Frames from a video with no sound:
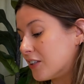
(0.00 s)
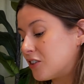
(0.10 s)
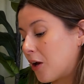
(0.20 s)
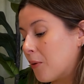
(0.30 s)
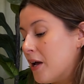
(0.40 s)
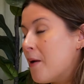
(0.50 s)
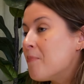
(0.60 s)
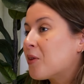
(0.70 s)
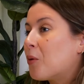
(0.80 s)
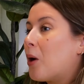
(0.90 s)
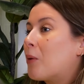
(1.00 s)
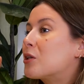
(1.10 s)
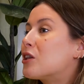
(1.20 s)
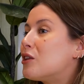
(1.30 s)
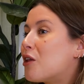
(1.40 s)
So what I
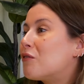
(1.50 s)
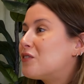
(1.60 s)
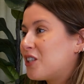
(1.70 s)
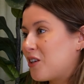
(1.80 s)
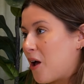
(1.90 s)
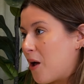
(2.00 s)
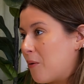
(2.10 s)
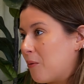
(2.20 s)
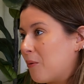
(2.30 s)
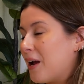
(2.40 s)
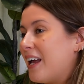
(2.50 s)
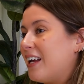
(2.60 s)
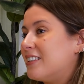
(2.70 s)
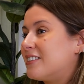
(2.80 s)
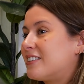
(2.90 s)
would love to know
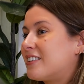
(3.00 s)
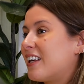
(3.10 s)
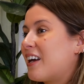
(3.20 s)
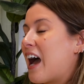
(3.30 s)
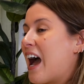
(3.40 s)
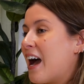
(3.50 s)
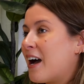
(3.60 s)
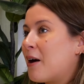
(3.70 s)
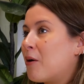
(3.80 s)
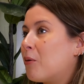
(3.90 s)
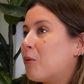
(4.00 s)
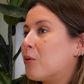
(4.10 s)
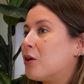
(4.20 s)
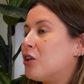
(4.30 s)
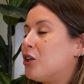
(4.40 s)
is how
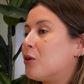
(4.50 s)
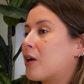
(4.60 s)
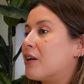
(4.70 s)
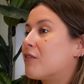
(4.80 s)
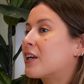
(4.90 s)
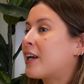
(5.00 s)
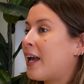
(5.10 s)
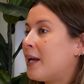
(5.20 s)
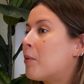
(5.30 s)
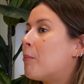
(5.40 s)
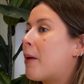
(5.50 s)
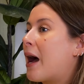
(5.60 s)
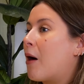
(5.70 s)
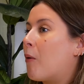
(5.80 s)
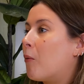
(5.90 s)
you kind of came
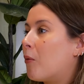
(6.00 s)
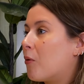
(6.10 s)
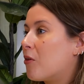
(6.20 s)
about